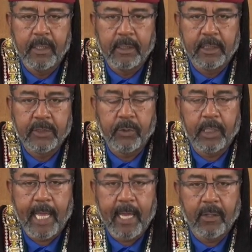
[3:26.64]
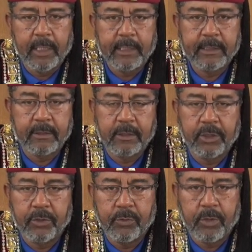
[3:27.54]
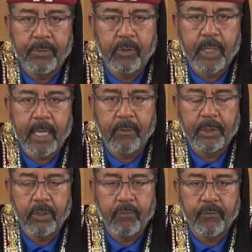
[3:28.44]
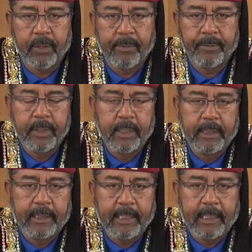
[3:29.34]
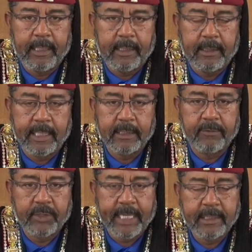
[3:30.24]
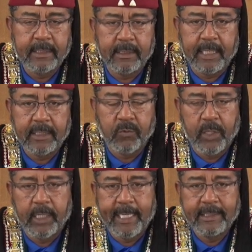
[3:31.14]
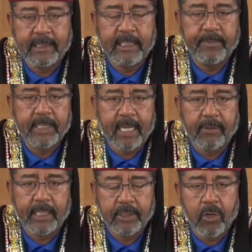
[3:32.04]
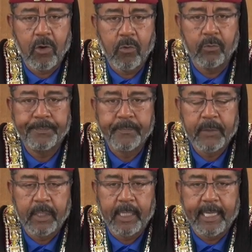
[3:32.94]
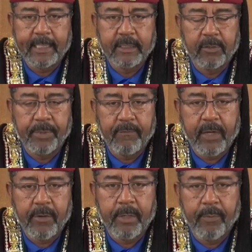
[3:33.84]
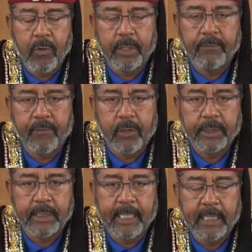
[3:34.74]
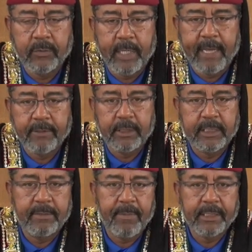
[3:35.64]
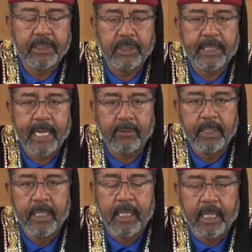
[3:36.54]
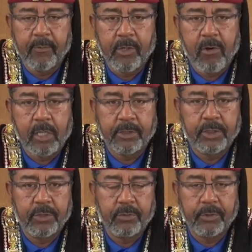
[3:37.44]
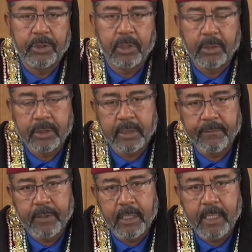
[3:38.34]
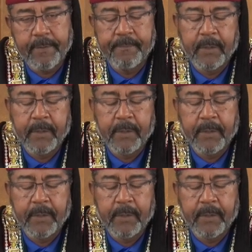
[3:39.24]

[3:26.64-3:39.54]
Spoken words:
This will allow us to communicate with you from the desert of Texas as well as the Deep South as a whole. And that's going to be very important for us in case we have to send messages out in regards to results of the